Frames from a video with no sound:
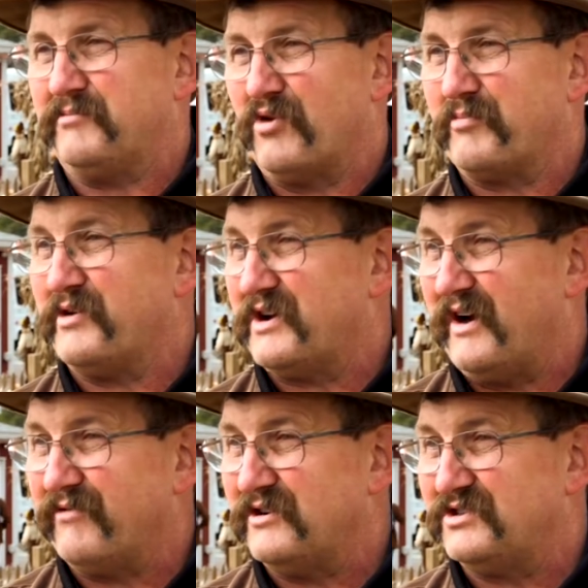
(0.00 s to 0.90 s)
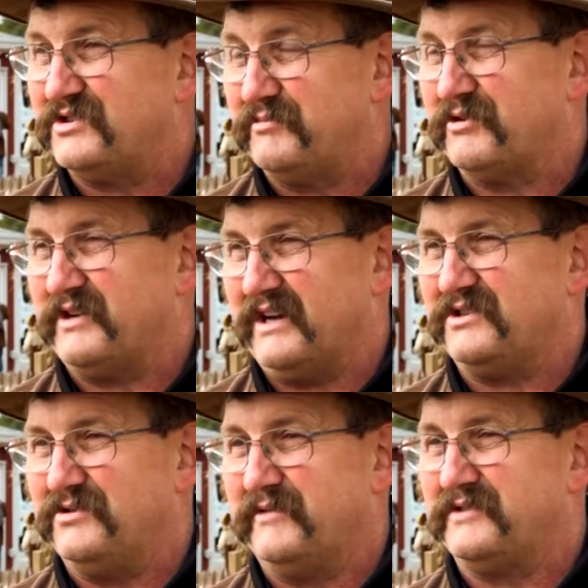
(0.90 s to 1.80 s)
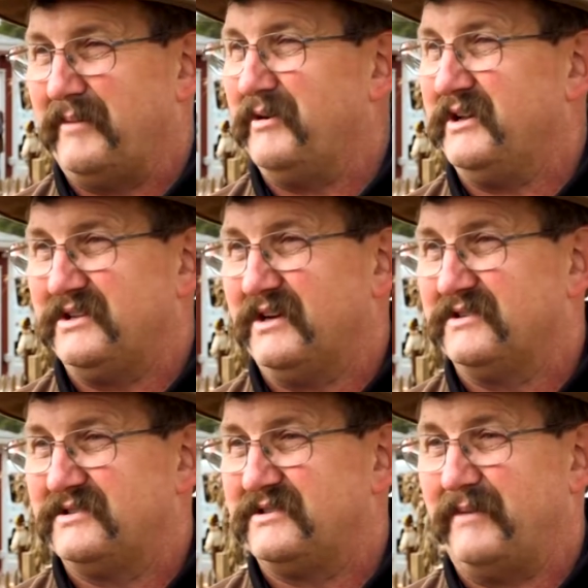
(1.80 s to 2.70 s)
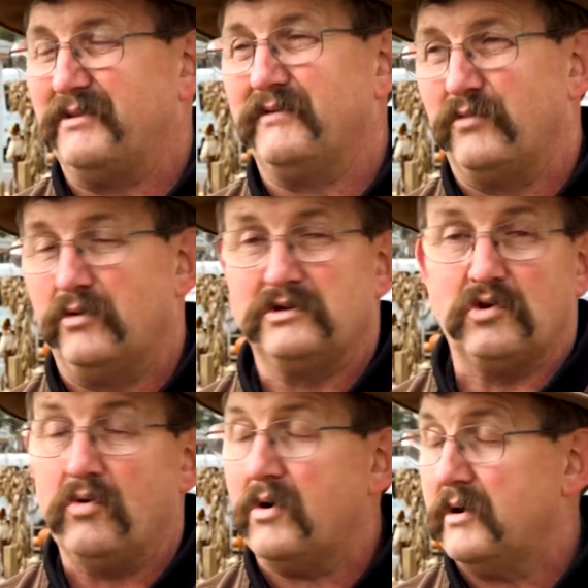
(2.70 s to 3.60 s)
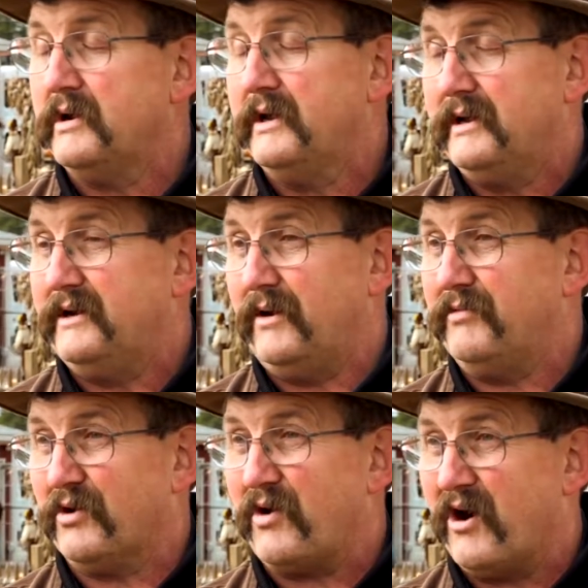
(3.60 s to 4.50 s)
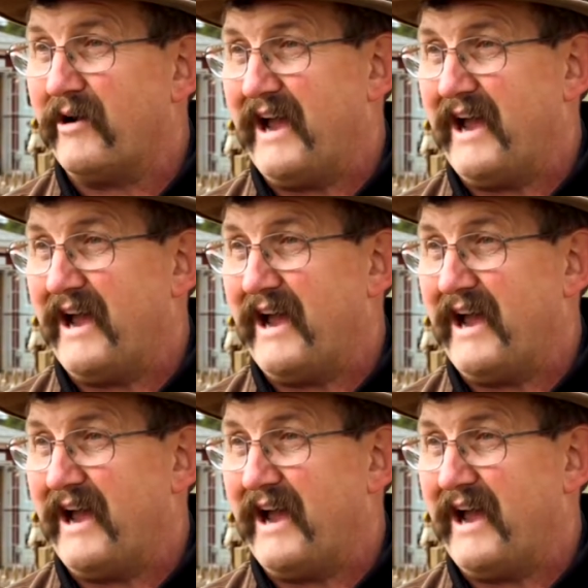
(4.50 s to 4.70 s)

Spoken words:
the appropriate coverage to protect you if somebody does something foolish or, you know, there are